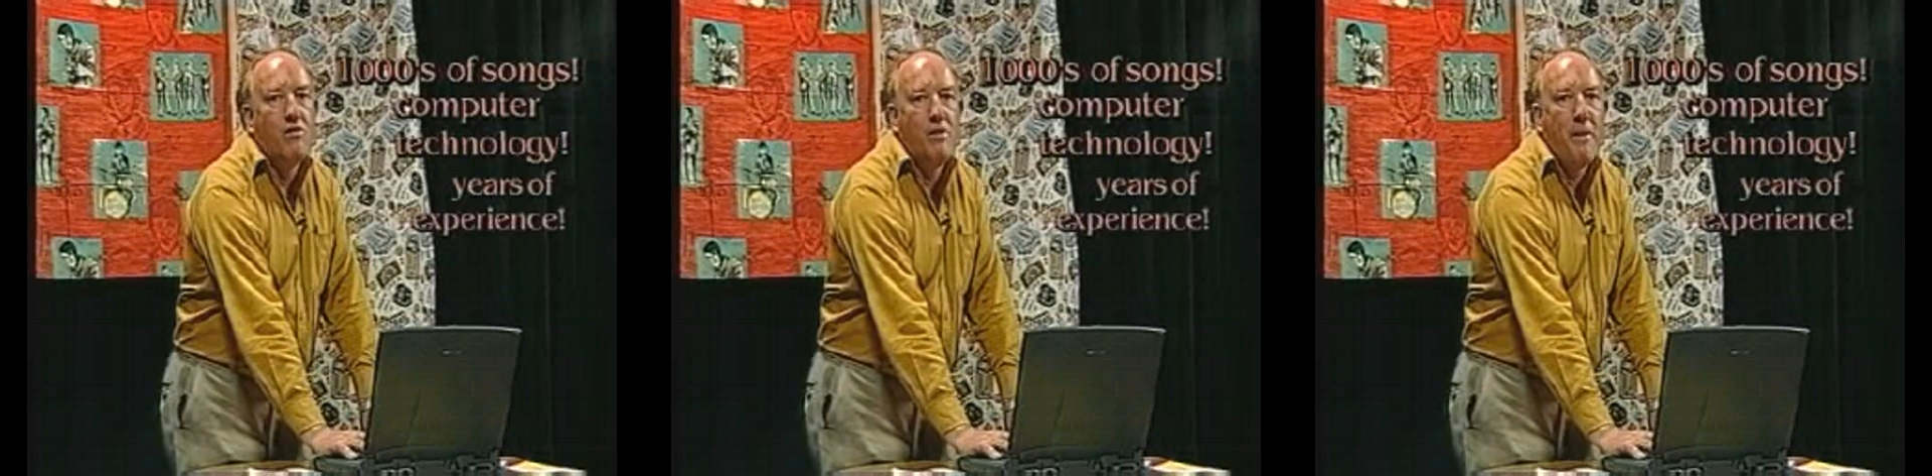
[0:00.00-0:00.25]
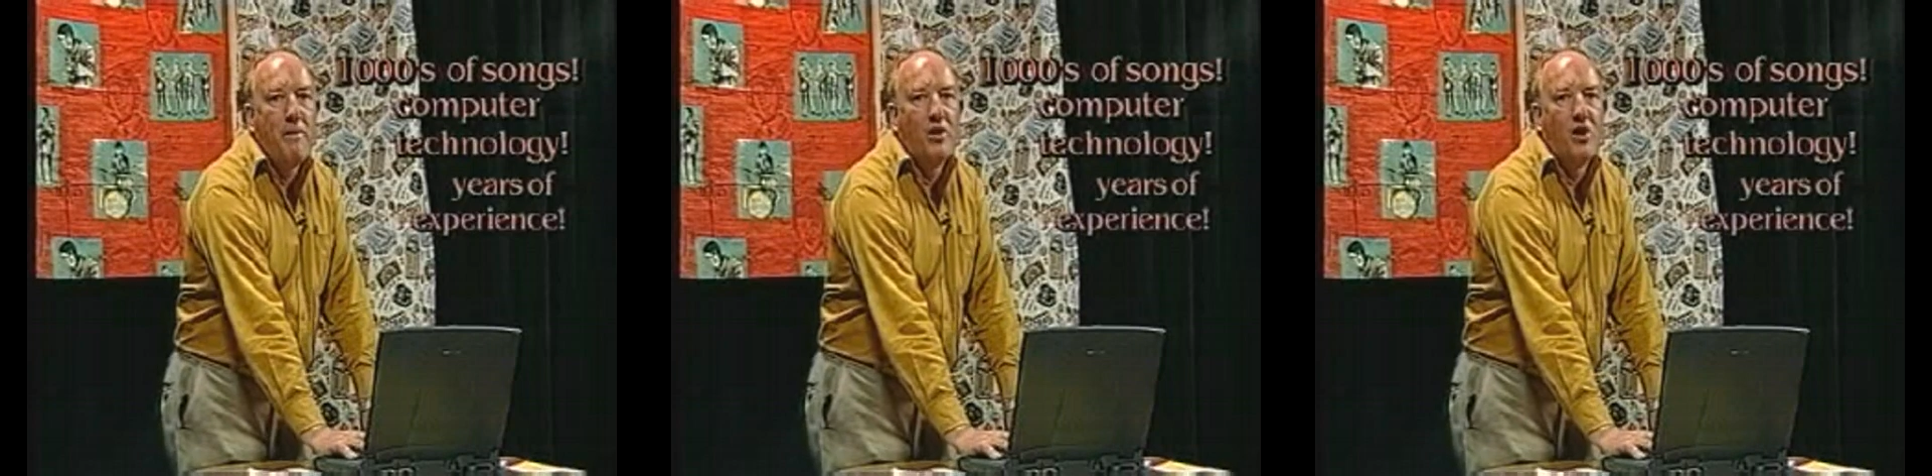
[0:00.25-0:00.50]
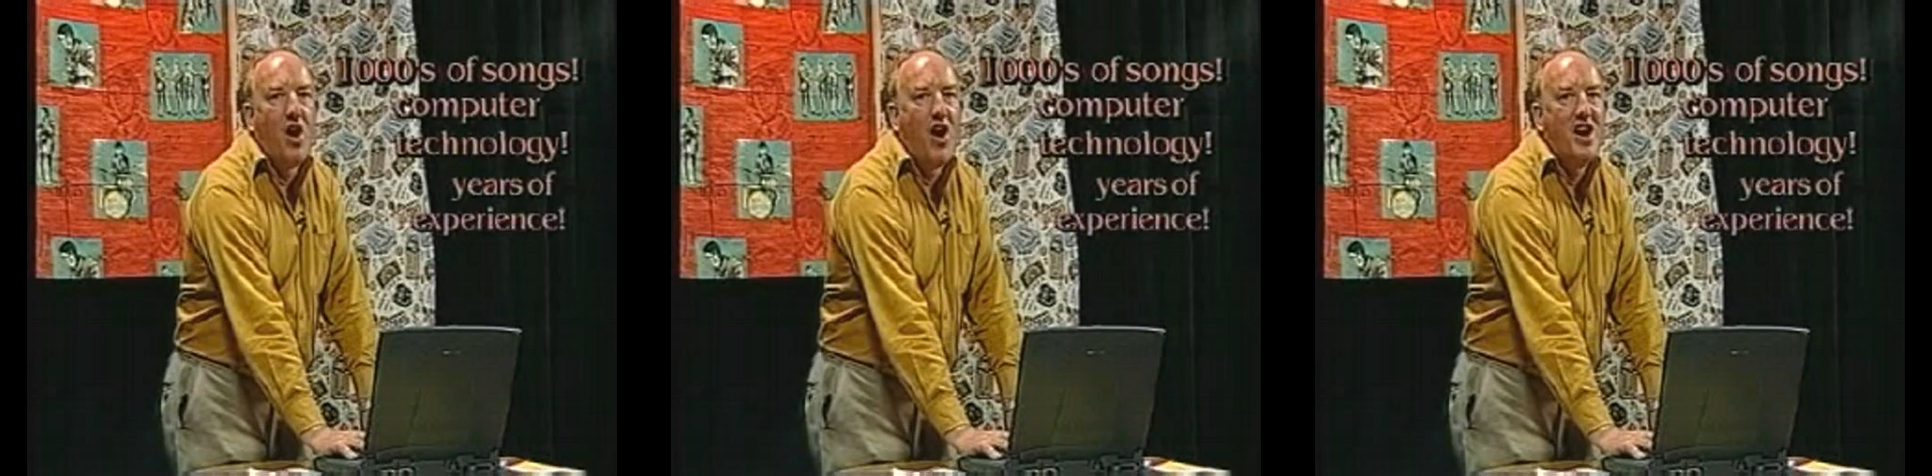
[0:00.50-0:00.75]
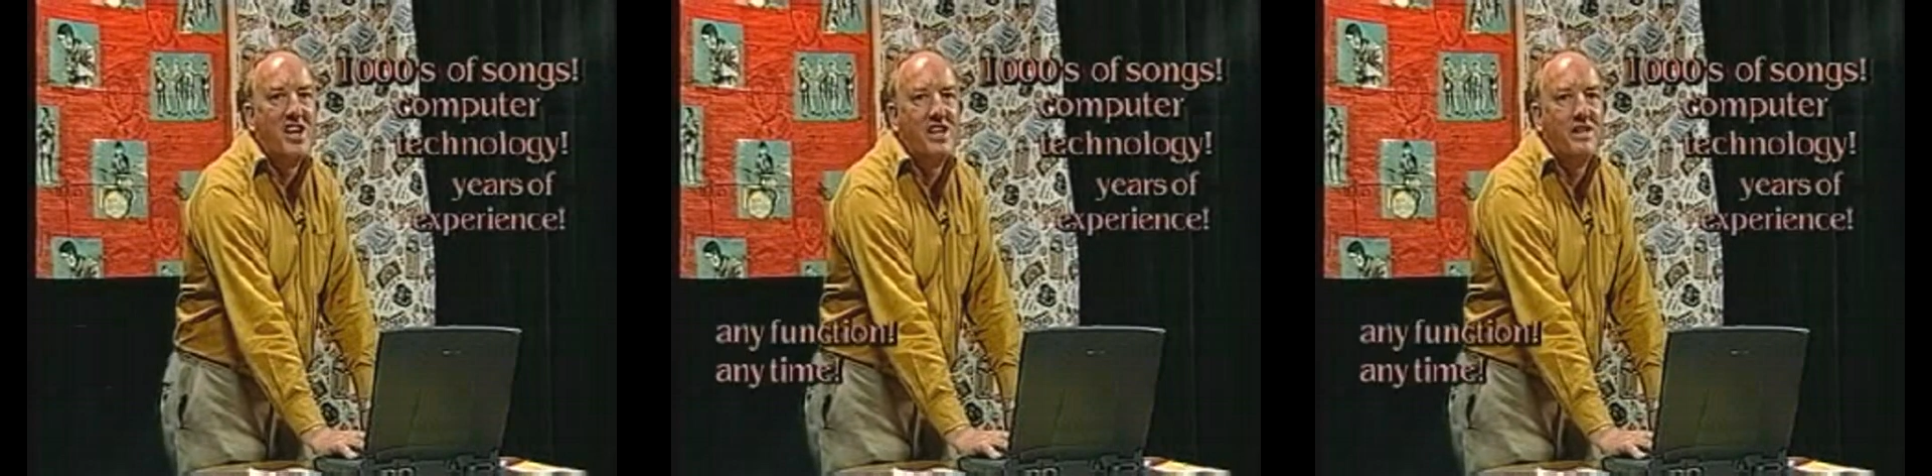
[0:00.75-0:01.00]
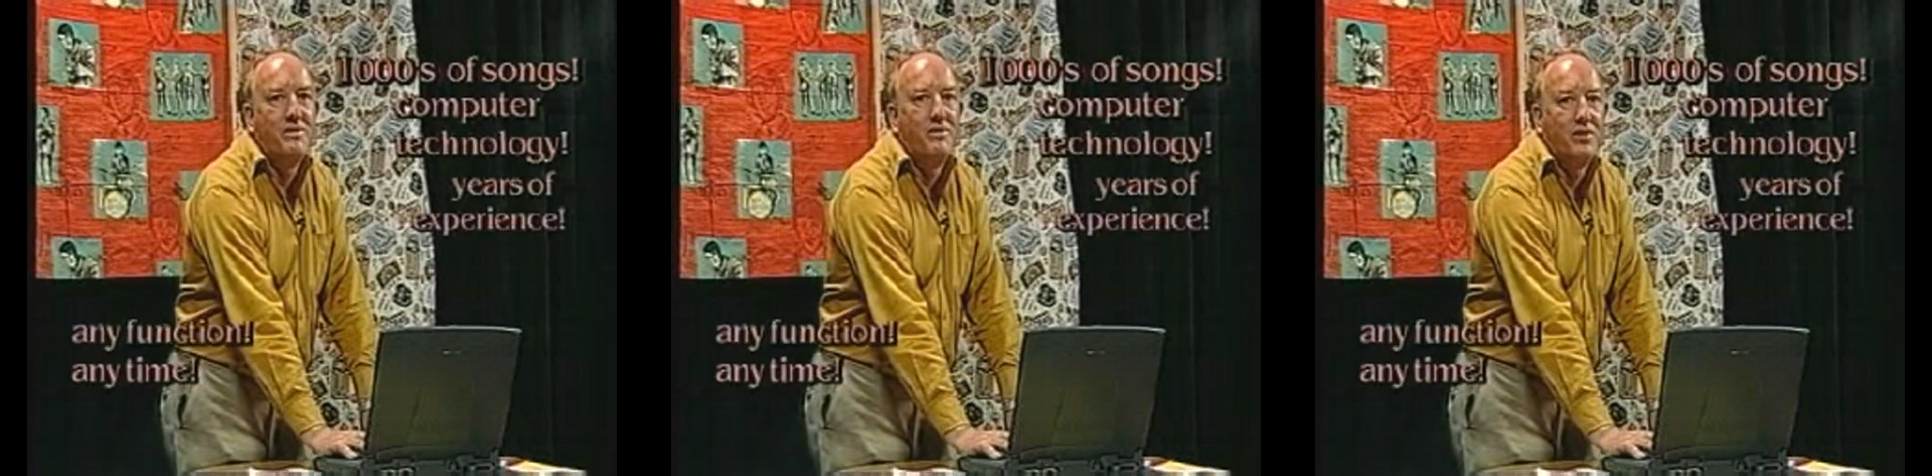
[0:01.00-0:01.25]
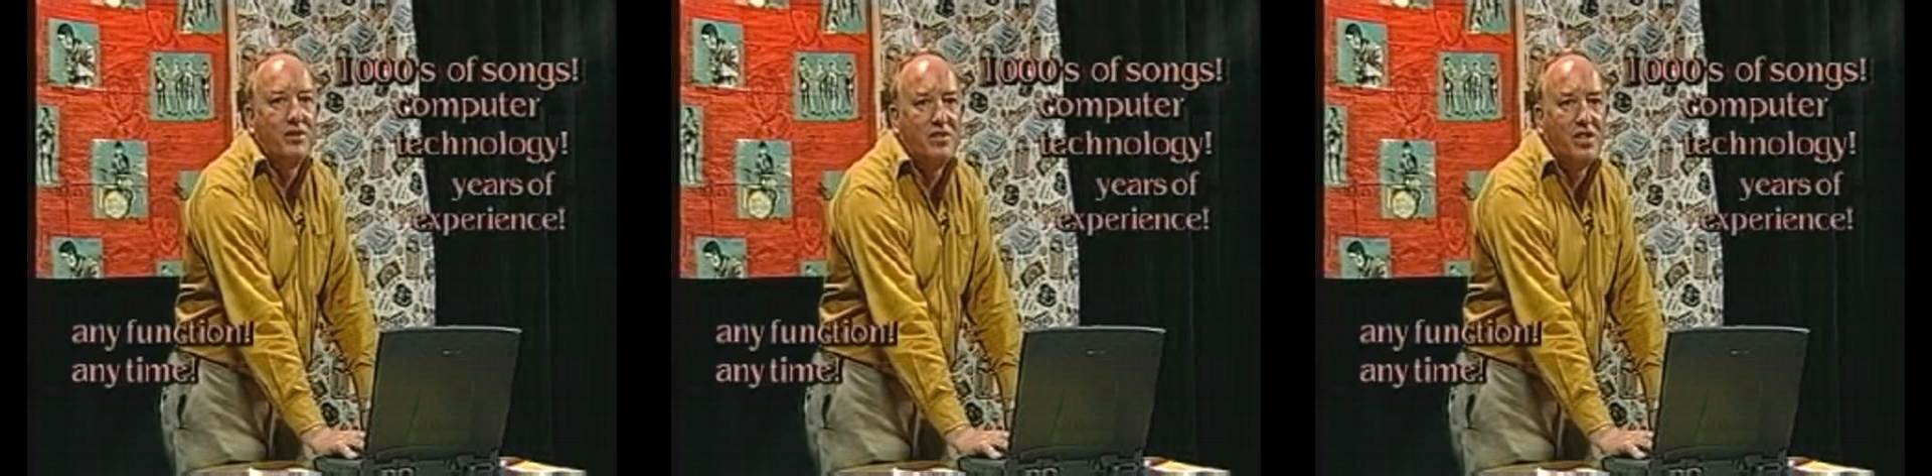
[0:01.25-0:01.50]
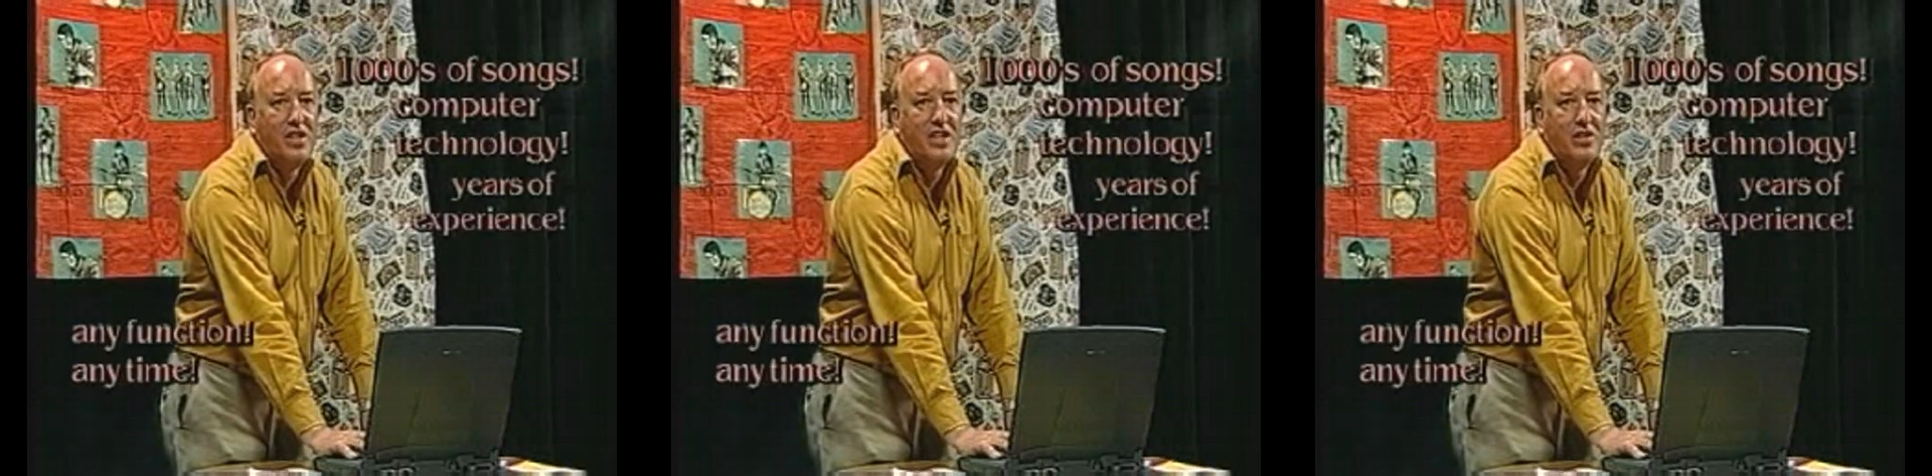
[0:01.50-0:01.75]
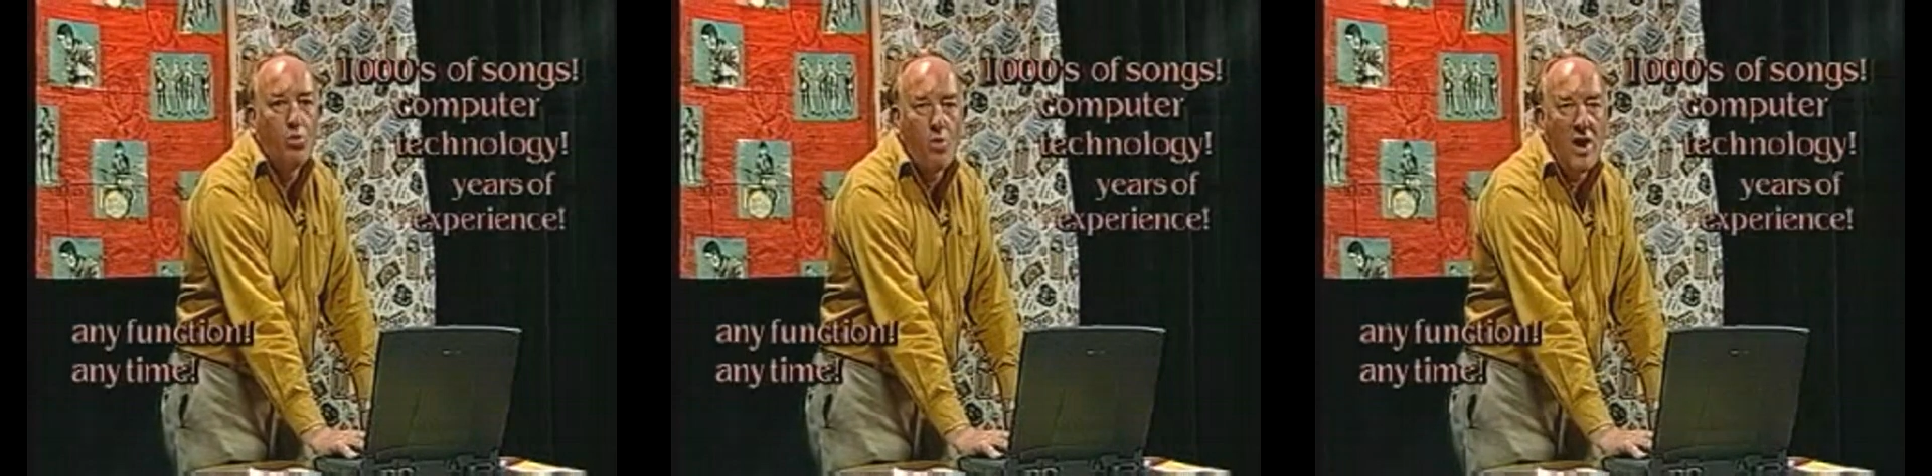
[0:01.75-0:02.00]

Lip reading: Remember, I can select